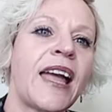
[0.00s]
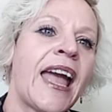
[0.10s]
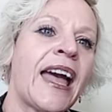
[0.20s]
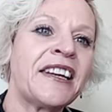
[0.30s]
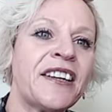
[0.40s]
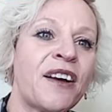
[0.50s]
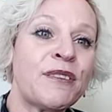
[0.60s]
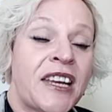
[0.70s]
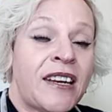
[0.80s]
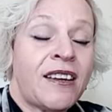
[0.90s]
And I
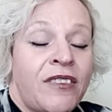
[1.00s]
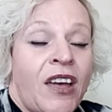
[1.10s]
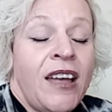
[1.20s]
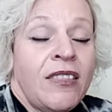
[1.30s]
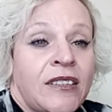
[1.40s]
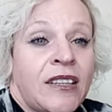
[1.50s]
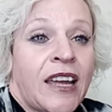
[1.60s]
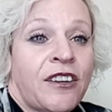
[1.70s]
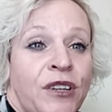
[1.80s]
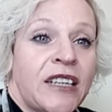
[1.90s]
was standing on the island that
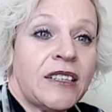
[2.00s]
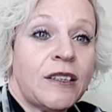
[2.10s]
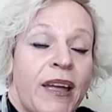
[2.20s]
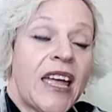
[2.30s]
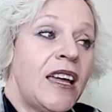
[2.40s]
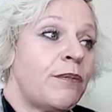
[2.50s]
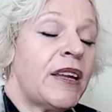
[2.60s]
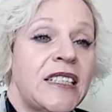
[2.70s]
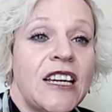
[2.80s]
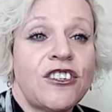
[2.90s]
I created in my head in
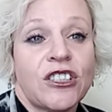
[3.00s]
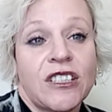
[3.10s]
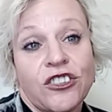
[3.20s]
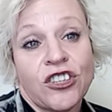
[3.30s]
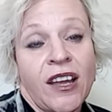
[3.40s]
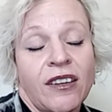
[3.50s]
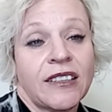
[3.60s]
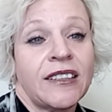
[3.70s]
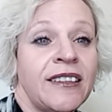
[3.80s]
meditation as a child,